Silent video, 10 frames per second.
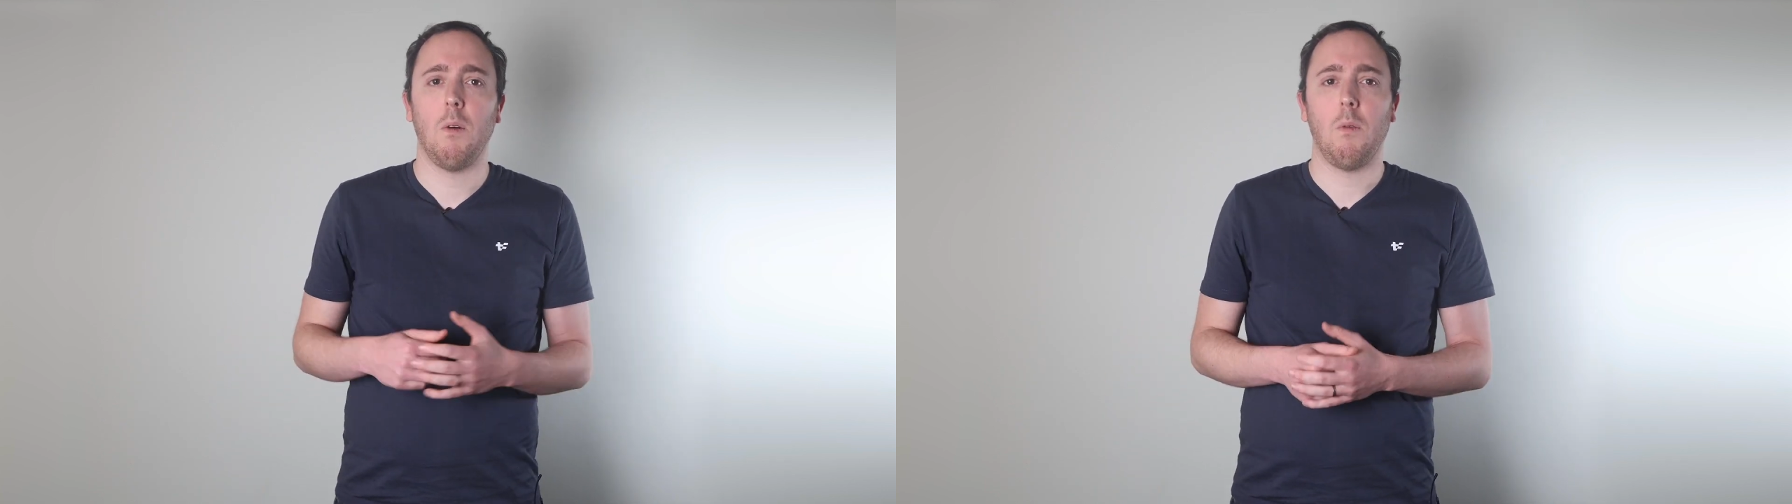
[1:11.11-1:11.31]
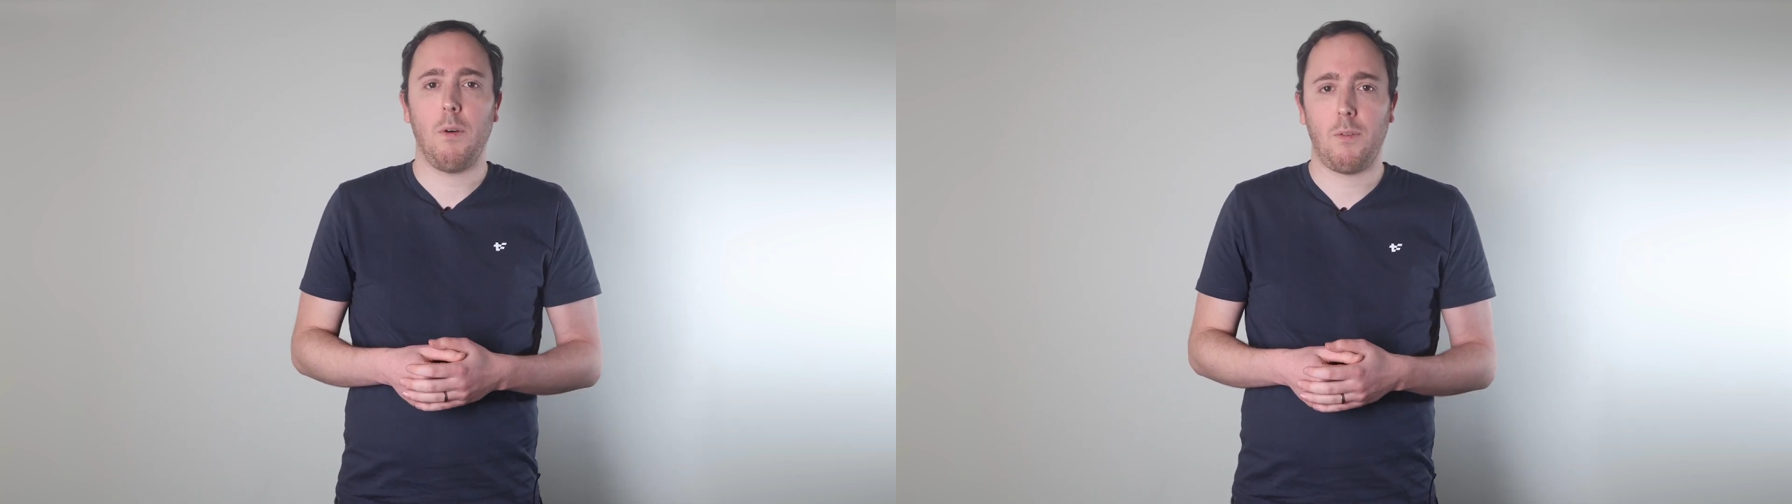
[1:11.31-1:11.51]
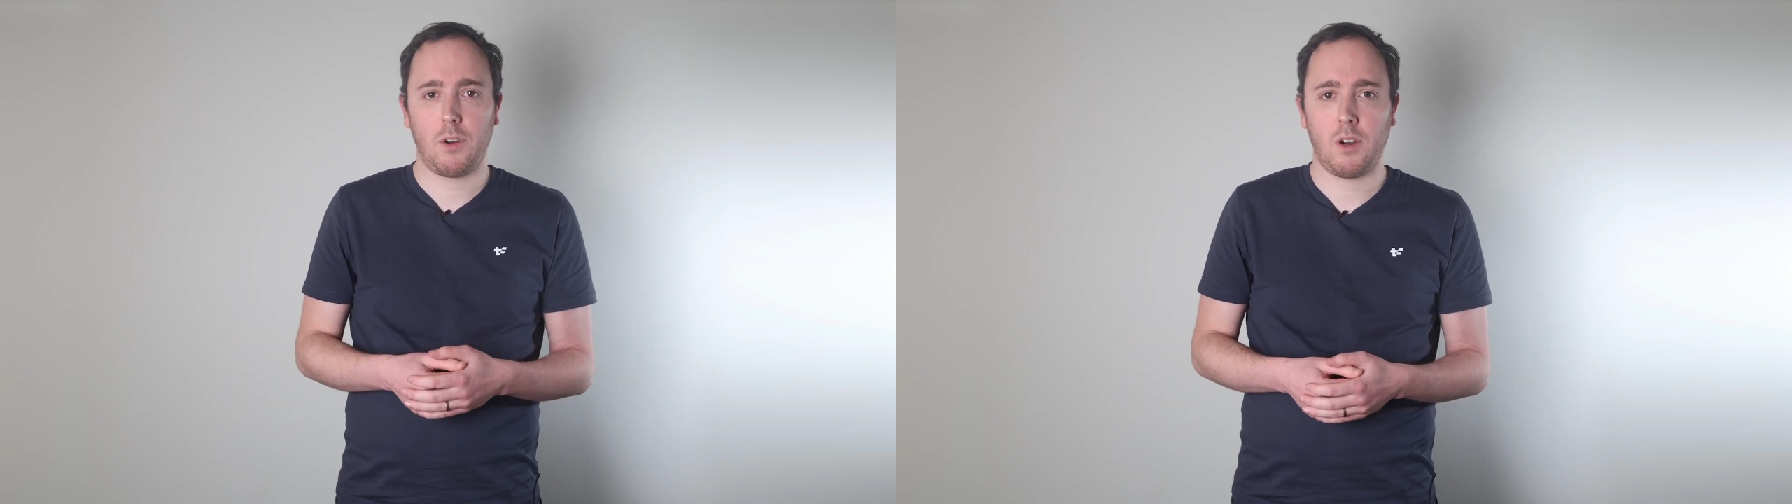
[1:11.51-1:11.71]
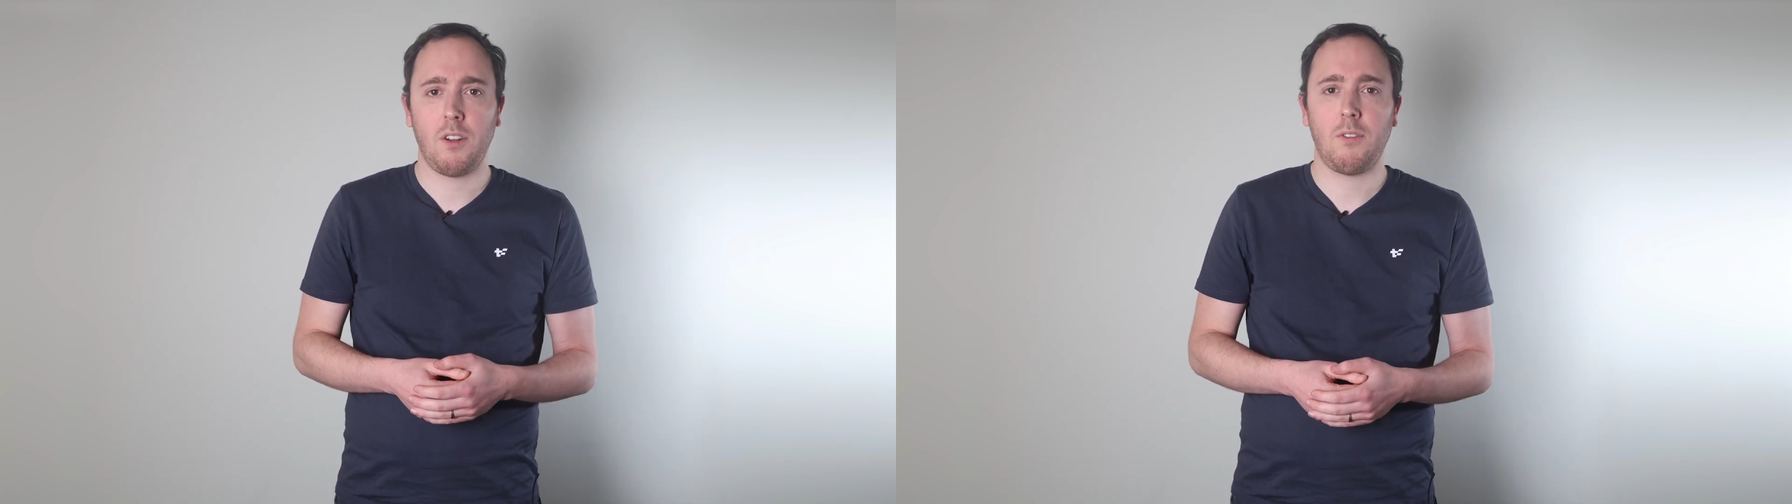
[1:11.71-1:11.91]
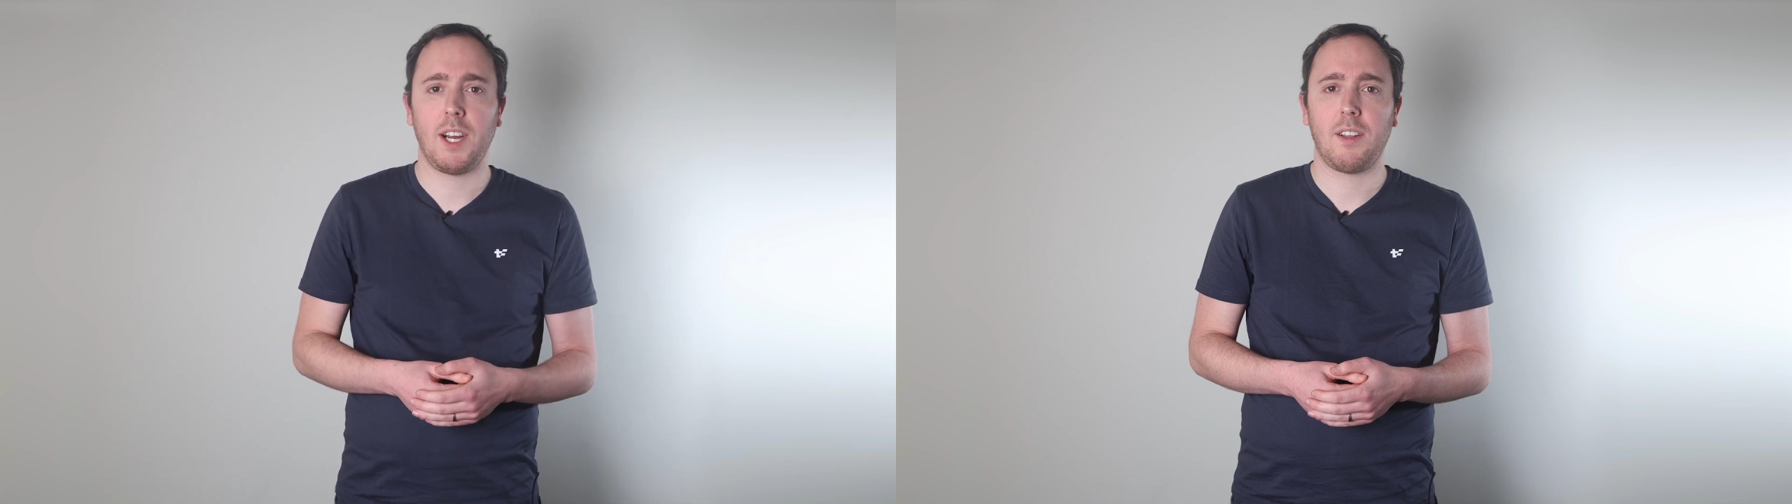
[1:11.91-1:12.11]
while for
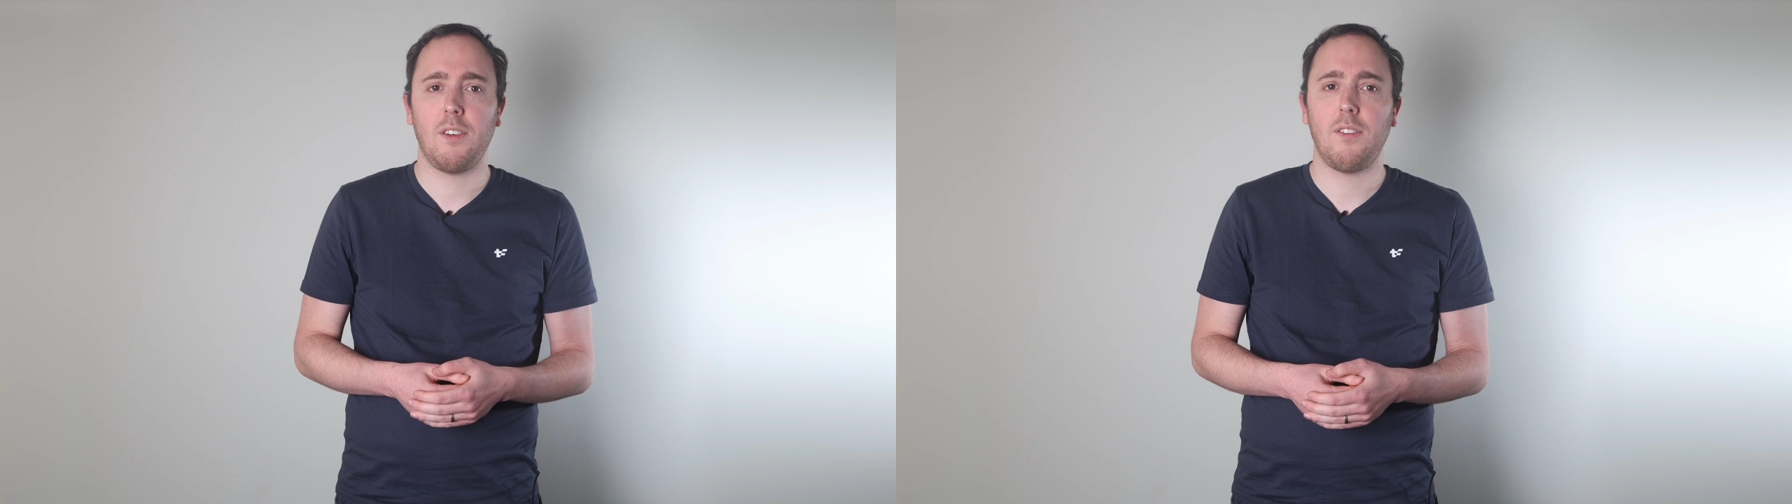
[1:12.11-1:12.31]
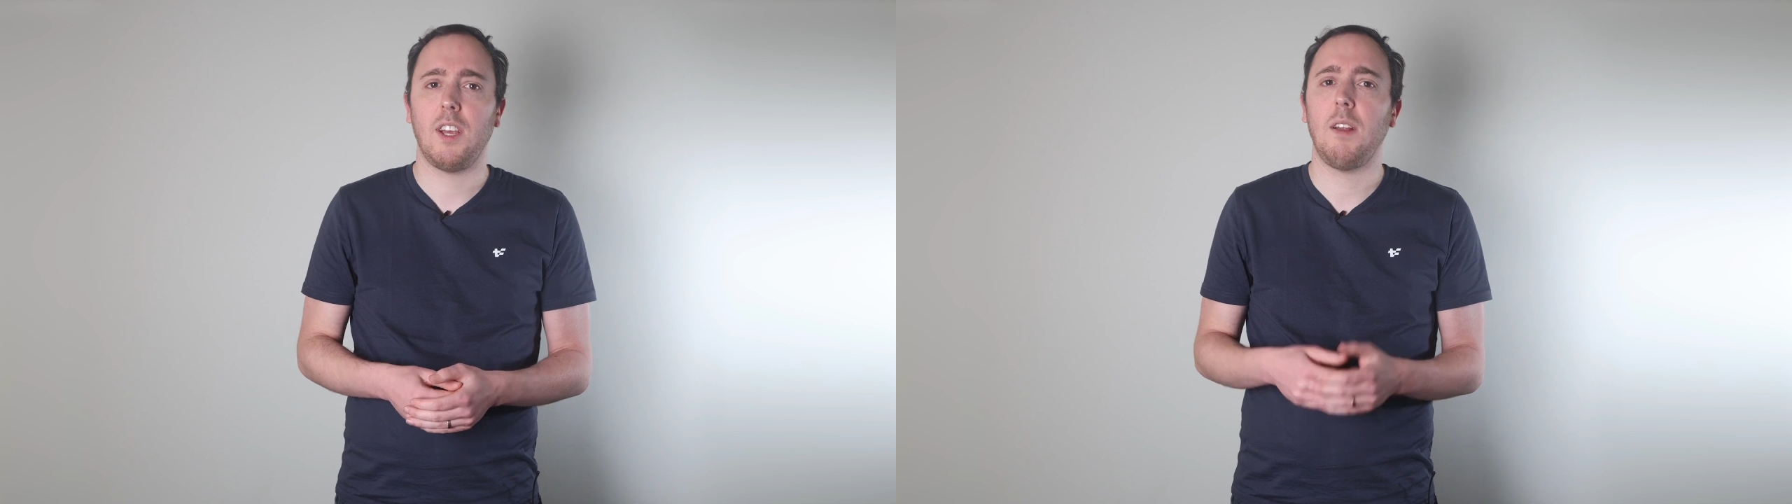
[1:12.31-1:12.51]
contractors,